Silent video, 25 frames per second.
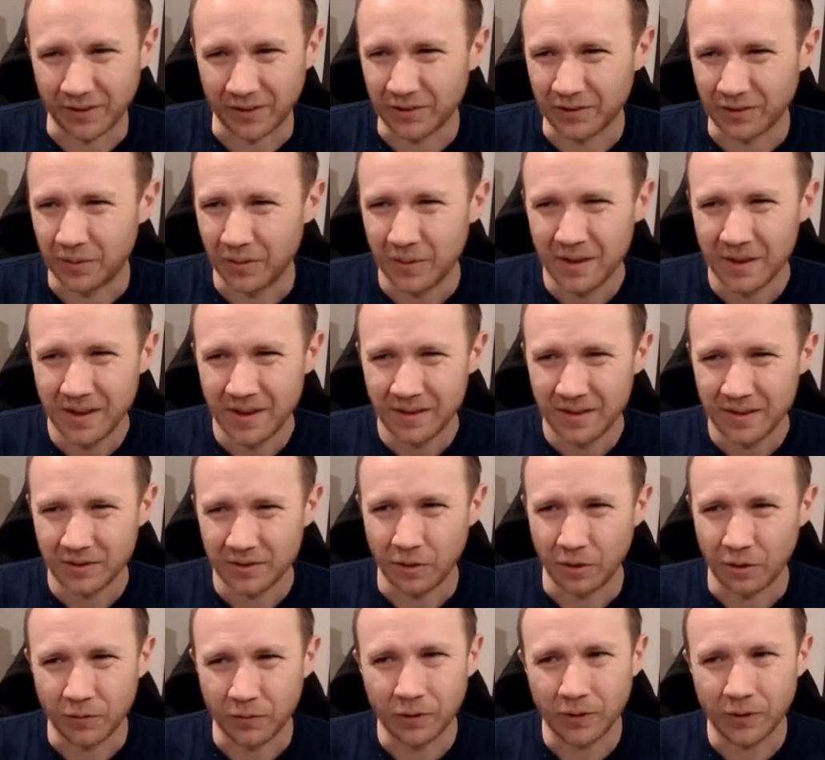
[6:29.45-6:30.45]
So
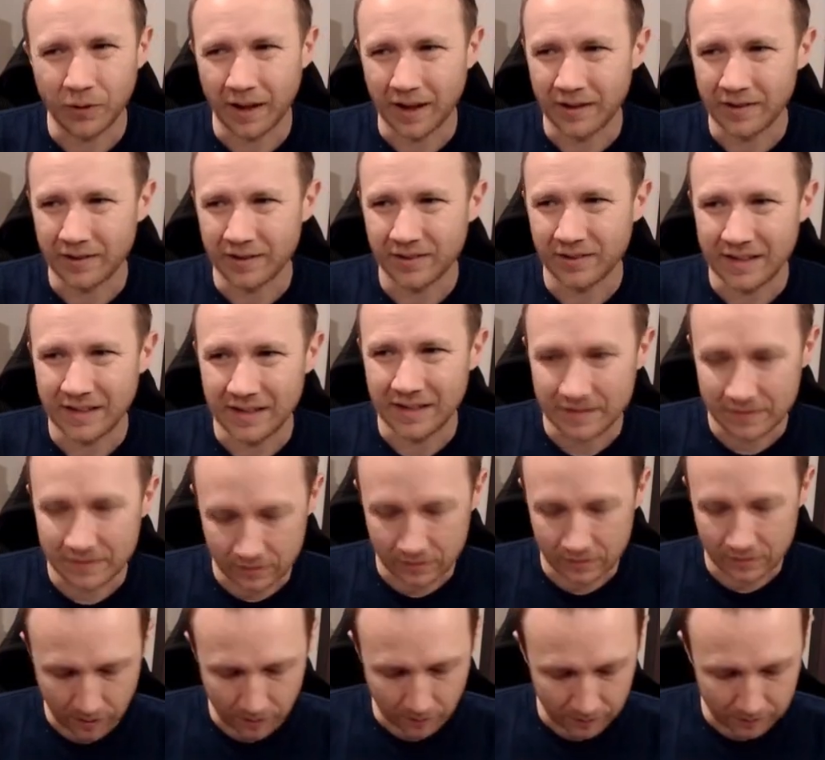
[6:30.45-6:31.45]
covert has keys
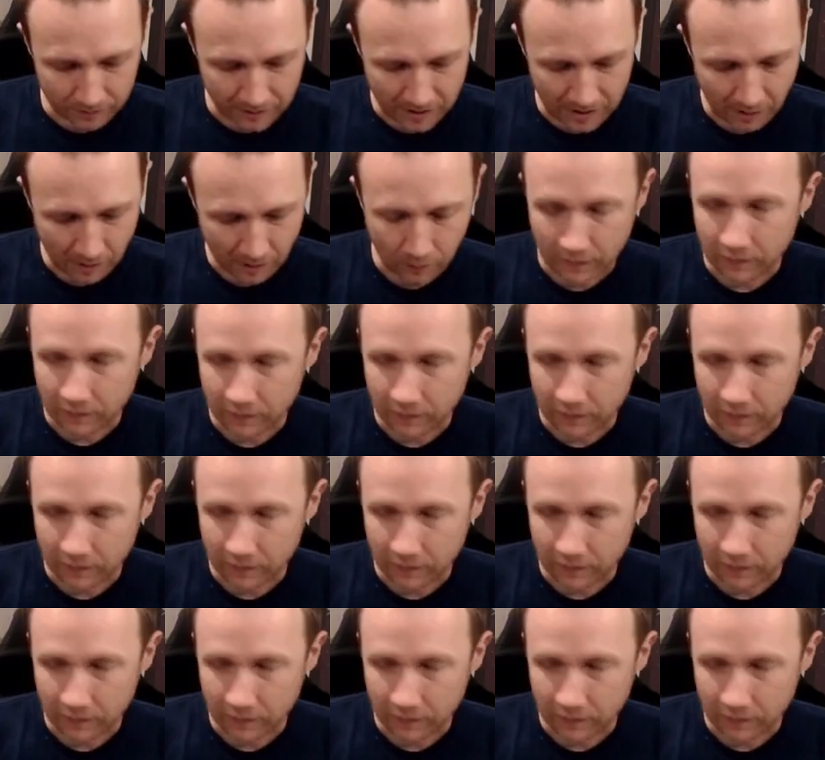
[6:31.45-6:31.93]
as well, but now we,